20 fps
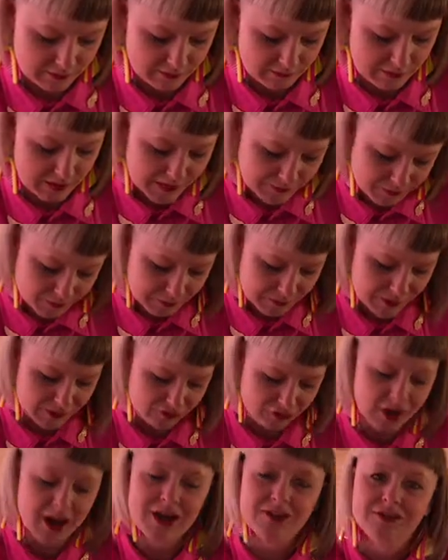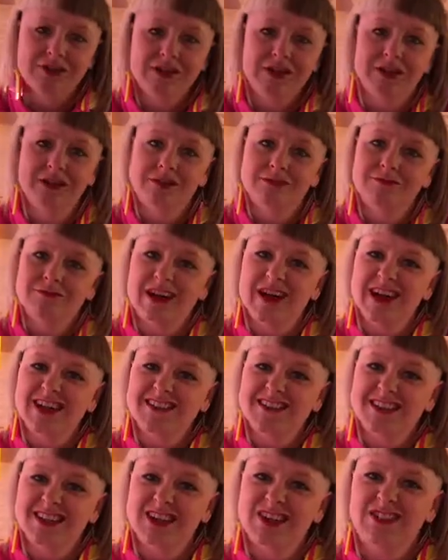but I've just been driving that
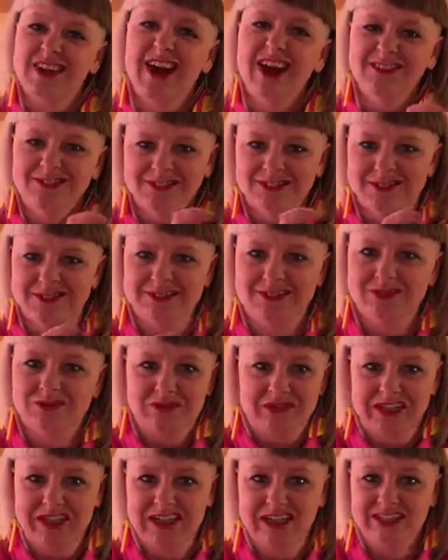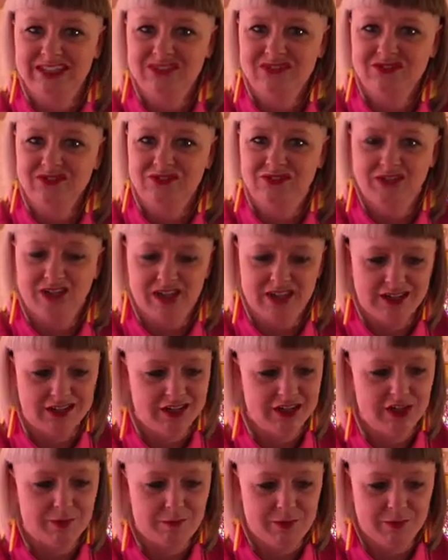idea around really for like
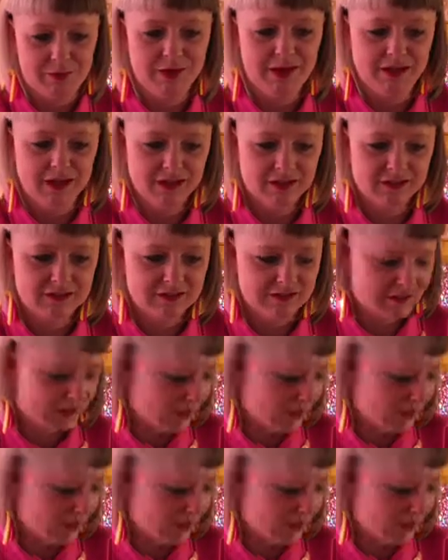a couple of weeks,